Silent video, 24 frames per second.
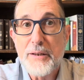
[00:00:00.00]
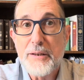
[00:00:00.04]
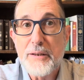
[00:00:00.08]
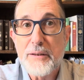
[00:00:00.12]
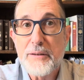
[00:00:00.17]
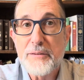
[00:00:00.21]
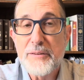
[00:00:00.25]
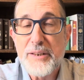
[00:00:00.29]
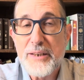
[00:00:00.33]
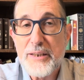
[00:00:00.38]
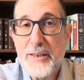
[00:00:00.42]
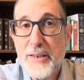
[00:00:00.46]

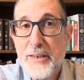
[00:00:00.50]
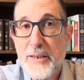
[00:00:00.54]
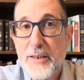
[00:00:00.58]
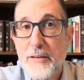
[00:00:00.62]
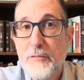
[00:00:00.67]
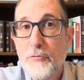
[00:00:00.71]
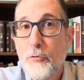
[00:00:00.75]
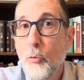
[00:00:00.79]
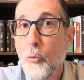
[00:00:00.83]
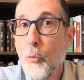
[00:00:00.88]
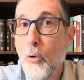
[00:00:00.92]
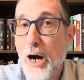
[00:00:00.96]
the
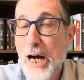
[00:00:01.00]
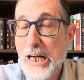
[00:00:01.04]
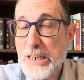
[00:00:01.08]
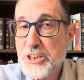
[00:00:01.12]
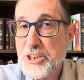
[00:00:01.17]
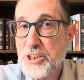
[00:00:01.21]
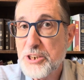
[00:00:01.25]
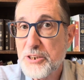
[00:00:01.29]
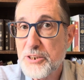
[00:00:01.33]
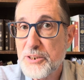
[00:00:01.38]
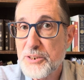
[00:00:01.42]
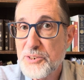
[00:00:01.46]

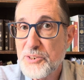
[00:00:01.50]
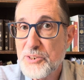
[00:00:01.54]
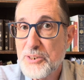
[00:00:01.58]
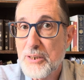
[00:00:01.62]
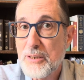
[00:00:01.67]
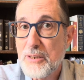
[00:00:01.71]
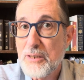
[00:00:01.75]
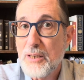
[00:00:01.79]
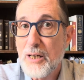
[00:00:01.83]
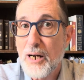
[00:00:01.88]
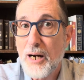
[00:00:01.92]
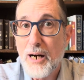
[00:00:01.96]
Watchers
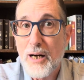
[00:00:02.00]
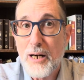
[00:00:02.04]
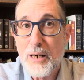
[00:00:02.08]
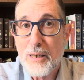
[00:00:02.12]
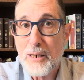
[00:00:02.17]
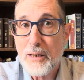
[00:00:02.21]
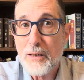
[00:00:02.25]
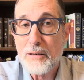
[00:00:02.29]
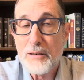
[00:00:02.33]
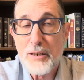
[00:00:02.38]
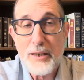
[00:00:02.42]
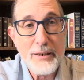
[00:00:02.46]

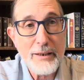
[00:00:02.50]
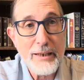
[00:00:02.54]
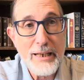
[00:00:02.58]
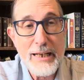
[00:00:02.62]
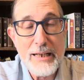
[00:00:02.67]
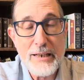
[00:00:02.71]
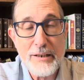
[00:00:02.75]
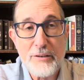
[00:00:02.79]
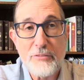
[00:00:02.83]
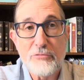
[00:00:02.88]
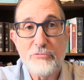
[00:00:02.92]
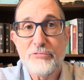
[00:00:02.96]
are,
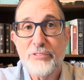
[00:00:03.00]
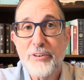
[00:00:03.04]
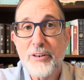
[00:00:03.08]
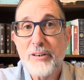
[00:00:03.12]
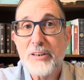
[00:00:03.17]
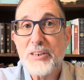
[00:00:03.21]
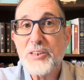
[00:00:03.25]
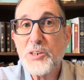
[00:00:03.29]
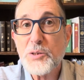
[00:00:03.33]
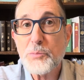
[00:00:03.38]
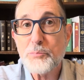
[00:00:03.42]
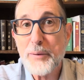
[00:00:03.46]
again,
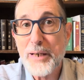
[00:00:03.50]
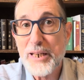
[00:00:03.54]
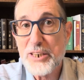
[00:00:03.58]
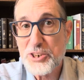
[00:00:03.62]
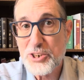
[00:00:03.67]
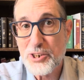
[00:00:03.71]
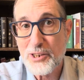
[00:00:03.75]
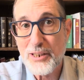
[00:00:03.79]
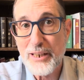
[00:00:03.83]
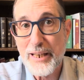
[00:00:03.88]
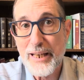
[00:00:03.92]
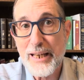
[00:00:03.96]
very
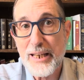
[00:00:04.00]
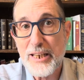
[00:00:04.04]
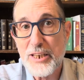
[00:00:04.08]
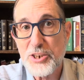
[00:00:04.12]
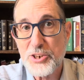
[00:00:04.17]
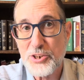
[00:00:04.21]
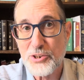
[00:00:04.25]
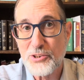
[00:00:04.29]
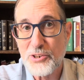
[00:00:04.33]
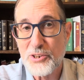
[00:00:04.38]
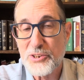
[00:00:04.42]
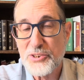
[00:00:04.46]
special
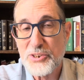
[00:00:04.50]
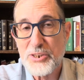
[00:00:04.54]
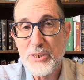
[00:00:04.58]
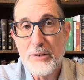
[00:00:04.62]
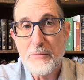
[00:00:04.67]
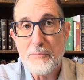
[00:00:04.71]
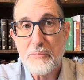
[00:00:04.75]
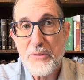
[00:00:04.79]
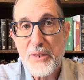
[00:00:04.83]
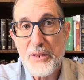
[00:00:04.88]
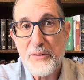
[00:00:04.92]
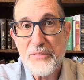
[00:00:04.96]
angels
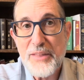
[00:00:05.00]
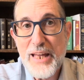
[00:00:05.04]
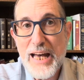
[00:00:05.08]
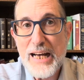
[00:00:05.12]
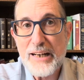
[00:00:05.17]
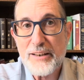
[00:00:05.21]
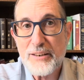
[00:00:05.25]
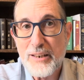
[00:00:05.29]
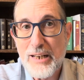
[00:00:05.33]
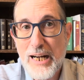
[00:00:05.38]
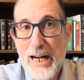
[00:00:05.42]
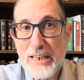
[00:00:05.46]

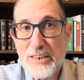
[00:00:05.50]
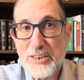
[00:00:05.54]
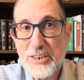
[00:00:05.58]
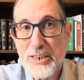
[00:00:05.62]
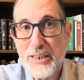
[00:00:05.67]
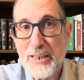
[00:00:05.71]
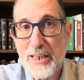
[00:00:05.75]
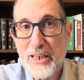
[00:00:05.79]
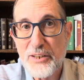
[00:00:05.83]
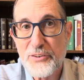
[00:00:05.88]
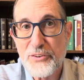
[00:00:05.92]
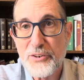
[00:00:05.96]
that got
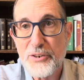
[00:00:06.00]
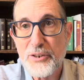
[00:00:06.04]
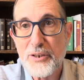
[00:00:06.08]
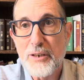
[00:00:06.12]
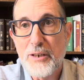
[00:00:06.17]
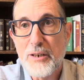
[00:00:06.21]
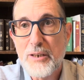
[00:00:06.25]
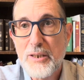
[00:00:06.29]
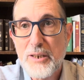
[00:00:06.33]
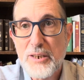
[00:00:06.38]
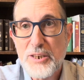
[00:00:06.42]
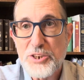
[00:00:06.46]
together,
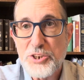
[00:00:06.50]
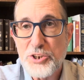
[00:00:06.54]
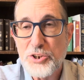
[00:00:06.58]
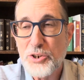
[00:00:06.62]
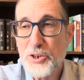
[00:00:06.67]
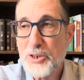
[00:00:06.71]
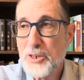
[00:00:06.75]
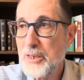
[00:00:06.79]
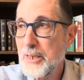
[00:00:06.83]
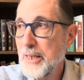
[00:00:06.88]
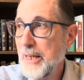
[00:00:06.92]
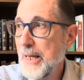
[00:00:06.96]

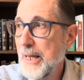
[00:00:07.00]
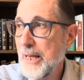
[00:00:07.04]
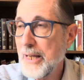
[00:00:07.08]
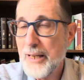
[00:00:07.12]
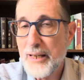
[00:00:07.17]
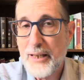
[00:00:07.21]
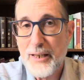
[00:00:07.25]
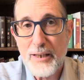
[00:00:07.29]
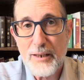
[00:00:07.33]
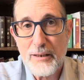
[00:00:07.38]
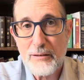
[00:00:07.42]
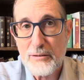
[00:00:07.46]
took
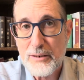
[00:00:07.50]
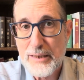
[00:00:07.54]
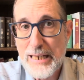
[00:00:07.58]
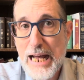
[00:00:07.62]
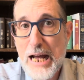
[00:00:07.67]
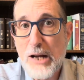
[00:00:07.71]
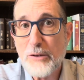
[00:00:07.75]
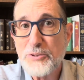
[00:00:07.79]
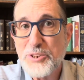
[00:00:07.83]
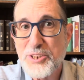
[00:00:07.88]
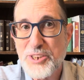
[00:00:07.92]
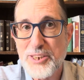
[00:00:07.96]
a
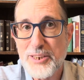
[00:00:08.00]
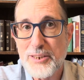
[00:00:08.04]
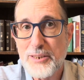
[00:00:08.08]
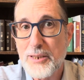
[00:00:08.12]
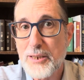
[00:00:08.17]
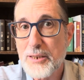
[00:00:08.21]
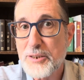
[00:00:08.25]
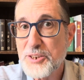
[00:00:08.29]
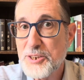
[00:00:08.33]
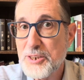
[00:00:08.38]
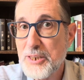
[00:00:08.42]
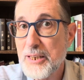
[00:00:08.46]
council
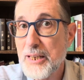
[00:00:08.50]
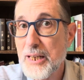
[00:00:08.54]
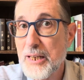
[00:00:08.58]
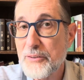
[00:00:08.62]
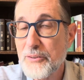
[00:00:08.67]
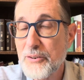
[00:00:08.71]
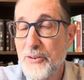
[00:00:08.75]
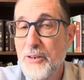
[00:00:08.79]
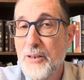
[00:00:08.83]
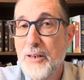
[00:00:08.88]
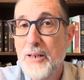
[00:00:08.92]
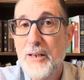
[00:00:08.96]

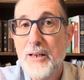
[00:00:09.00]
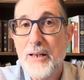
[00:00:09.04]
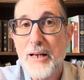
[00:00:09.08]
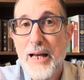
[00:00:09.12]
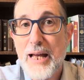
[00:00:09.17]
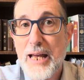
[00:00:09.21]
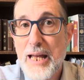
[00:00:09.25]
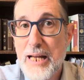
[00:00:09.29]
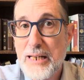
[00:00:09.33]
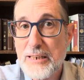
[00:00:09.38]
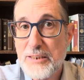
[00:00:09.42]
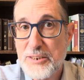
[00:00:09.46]
together,
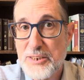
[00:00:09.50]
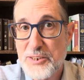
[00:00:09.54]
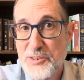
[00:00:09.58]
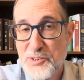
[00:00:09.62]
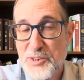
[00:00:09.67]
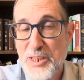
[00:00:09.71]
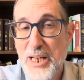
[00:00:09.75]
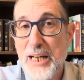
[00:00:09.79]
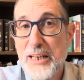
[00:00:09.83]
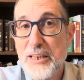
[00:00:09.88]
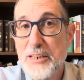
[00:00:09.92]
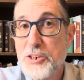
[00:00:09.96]
and
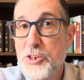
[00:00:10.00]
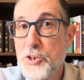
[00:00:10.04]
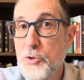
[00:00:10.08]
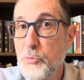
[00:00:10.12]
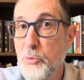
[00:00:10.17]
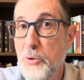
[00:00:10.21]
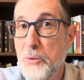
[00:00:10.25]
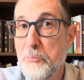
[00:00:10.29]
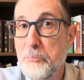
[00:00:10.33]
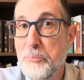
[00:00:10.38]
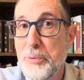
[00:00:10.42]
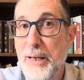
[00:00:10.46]
decided to
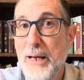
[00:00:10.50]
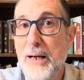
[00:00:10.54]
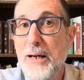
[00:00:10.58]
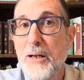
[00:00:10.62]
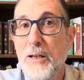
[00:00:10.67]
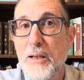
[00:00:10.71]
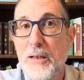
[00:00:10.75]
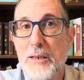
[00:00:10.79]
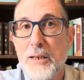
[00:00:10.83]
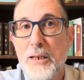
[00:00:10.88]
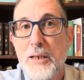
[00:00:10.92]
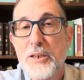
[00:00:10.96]

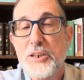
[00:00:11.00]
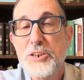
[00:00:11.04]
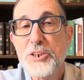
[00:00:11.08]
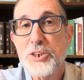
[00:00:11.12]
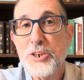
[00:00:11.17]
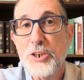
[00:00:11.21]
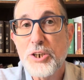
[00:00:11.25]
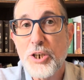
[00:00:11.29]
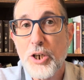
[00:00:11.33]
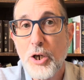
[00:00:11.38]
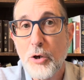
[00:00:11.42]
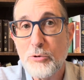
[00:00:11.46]
rebel, to
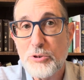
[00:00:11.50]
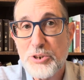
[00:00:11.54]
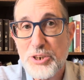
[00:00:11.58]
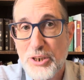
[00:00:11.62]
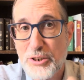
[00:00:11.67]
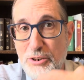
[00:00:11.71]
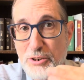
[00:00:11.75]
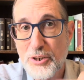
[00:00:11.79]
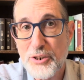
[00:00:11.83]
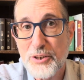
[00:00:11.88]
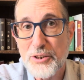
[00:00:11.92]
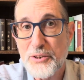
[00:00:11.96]
go to
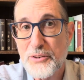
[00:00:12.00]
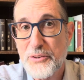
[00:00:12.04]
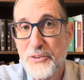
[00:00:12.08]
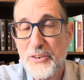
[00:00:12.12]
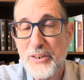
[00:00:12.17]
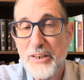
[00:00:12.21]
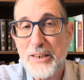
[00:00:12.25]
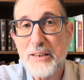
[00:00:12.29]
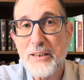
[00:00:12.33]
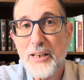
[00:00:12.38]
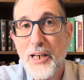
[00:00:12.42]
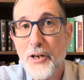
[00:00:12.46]
earth
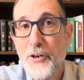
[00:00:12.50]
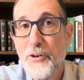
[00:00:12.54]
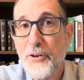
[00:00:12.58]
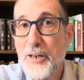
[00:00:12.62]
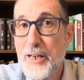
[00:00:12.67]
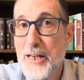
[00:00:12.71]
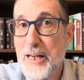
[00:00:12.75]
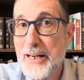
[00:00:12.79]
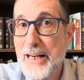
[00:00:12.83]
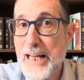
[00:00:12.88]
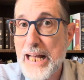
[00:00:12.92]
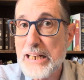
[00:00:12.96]
and carry
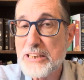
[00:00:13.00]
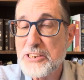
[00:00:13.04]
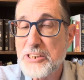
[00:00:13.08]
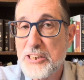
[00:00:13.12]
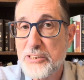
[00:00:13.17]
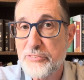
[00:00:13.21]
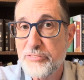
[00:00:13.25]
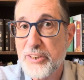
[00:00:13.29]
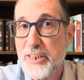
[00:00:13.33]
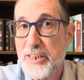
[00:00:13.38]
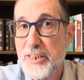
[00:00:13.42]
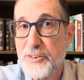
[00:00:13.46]
on
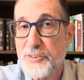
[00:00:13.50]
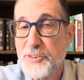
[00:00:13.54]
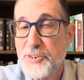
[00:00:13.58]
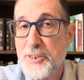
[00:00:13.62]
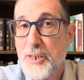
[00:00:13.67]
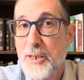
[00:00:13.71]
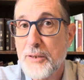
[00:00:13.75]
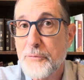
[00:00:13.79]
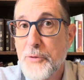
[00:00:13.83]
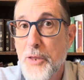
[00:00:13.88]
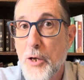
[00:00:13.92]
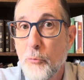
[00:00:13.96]
activities
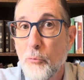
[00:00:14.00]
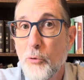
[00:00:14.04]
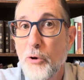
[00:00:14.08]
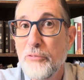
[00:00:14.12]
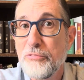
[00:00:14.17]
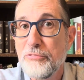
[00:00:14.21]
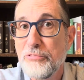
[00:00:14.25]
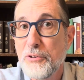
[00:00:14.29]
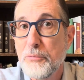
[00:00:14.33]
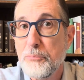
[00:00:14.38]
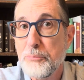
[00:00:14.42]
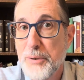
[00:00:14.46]
that were
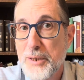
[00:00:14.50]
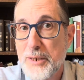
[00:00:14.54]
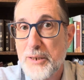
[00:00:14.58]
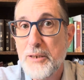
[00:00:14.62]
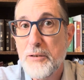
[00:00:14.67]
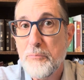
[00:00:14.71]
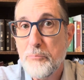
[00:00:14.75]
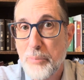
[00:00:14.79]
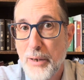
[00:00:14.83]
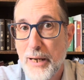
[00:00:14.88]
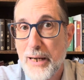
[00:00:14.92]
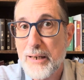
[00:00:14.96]

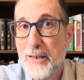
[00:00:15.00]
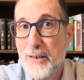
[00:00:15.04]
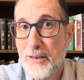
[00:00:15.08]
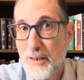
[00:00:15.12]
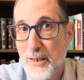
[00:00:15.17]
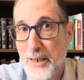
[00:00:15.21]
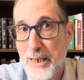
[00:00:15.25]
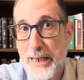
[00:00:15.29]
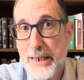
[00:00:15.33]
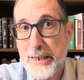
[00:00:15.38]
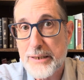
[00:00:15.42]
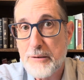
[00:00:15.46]
forbidden by
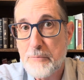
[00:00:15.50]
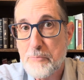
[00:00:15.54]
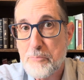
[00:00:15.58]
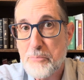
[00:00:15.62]
God.